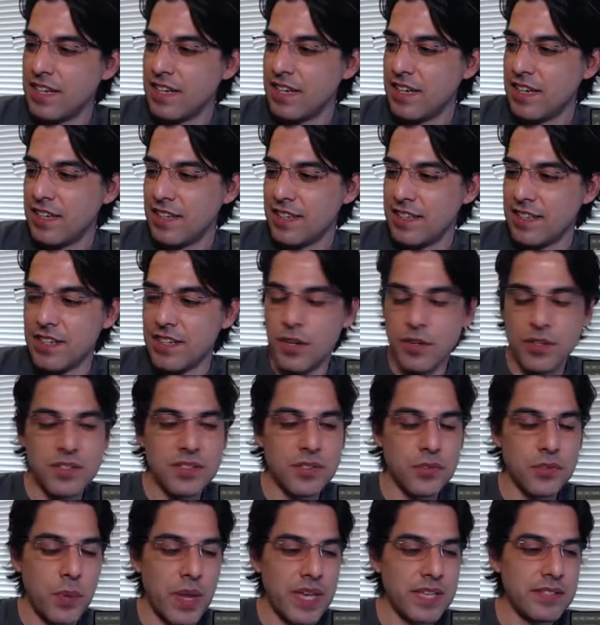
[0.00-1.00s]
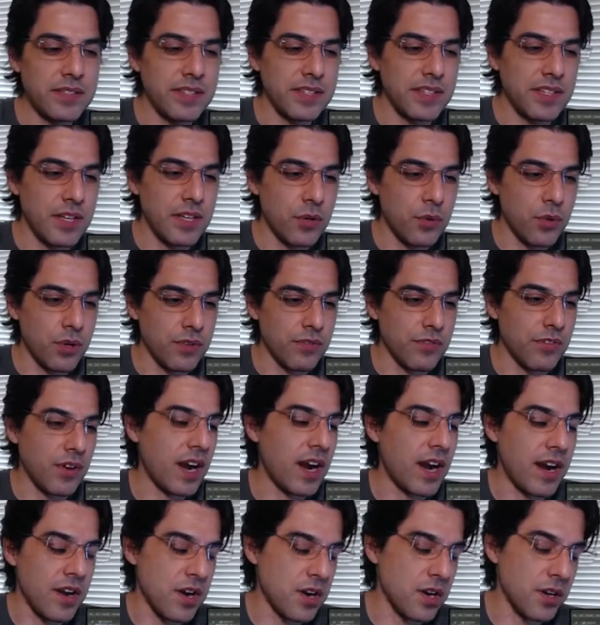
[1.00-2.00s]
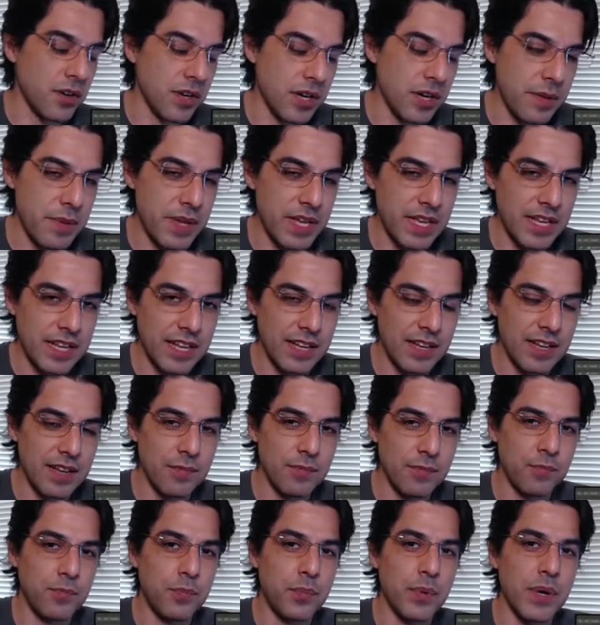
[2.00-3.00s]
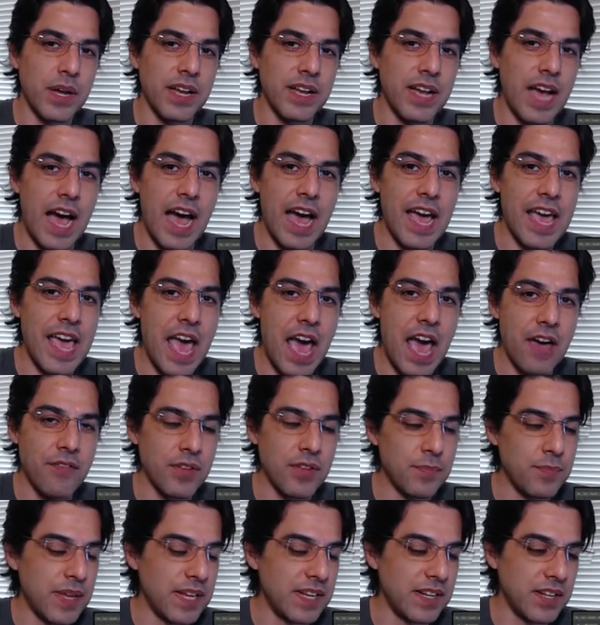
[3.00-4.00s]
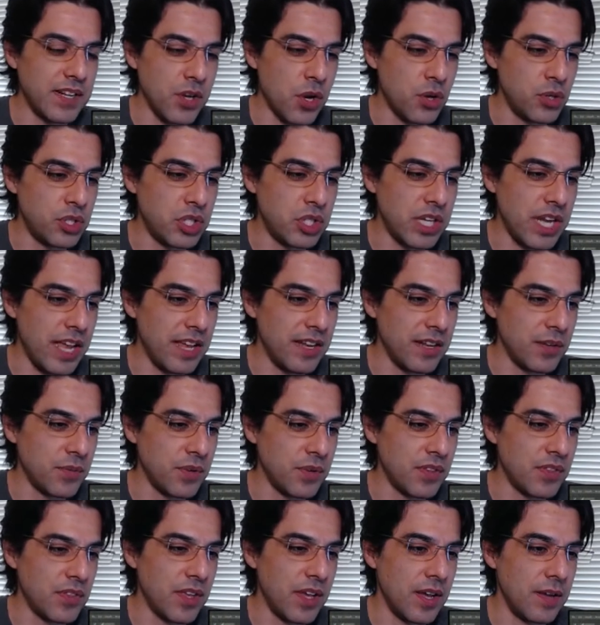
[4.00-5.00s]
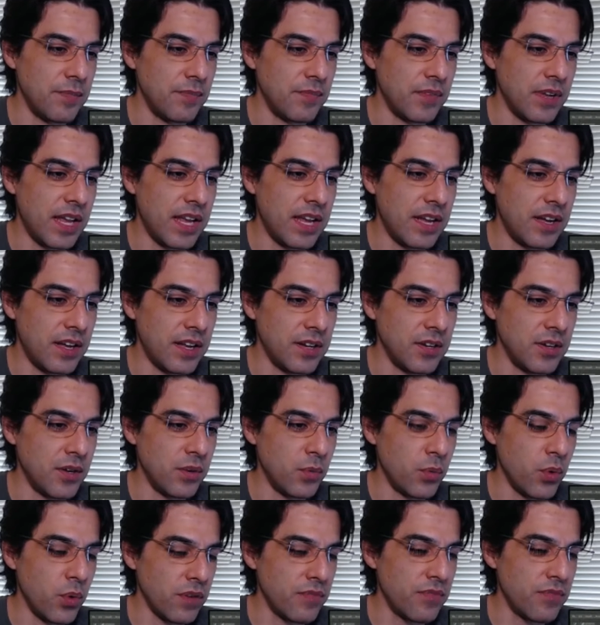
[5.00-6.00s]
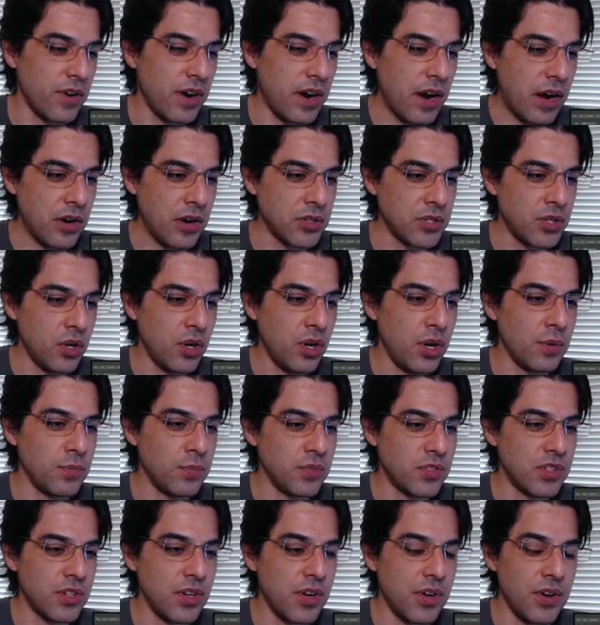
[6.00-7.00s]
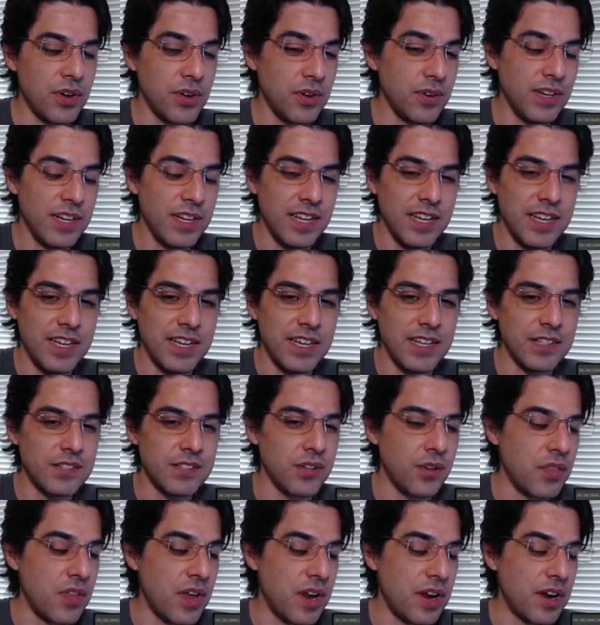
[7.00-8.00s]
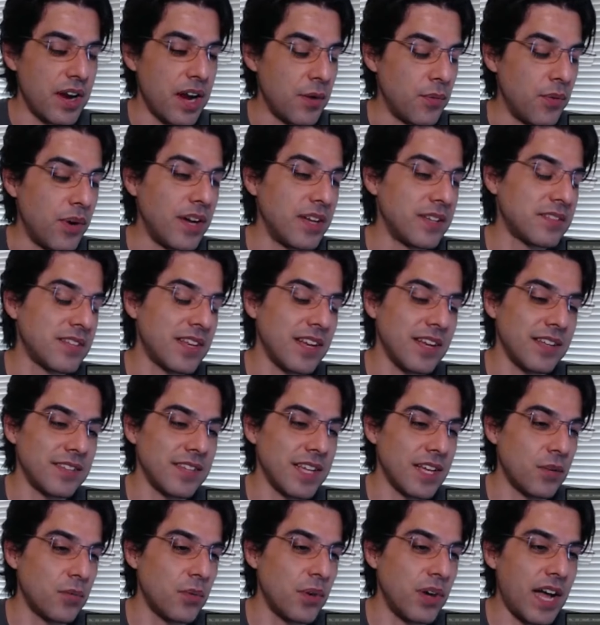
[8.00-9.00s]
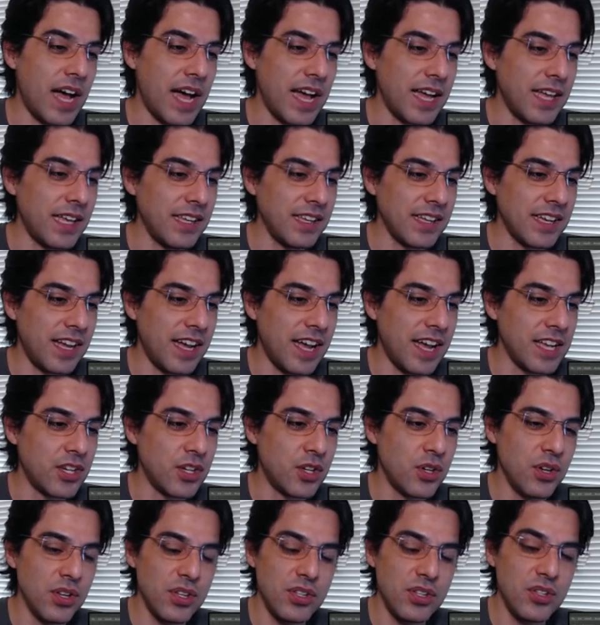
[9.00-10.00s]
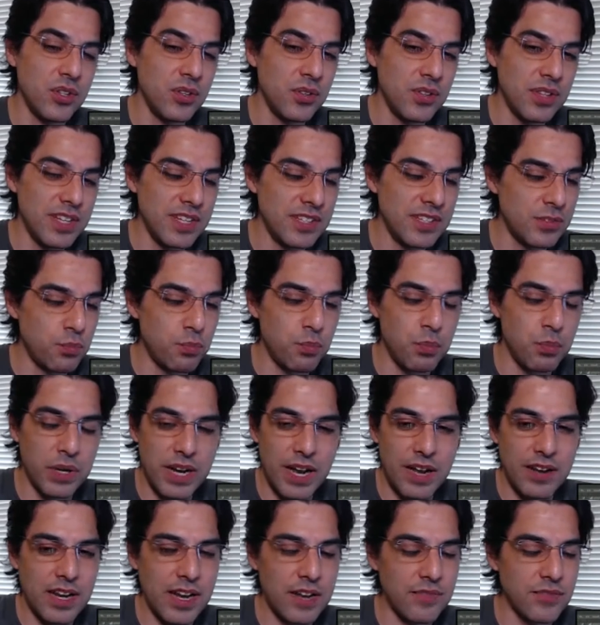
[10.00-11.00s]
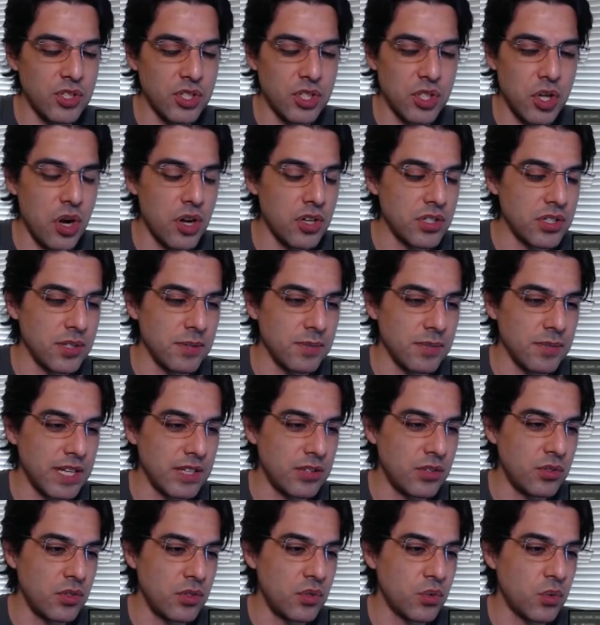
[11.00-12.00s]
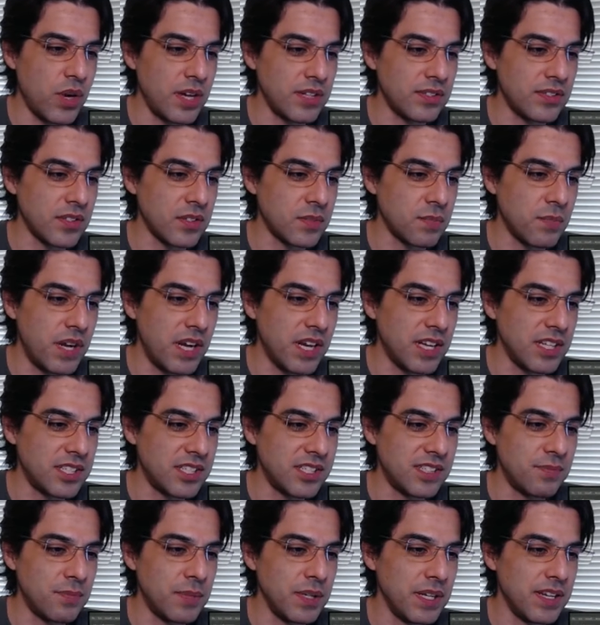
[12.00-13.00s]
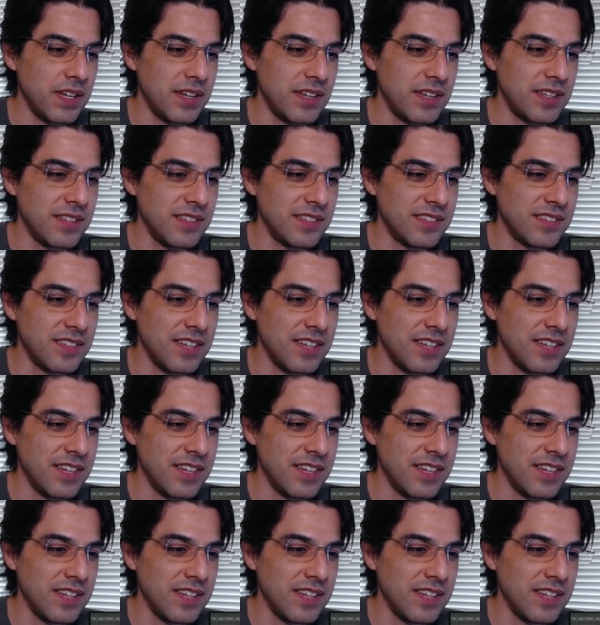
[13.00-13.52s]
you know, this is basically a work for hire agreement, but I haven't been negotiating with them under work for hire terms. So so there I was and I was like, well, I I could do this, but I'd have to charge them like twice as much because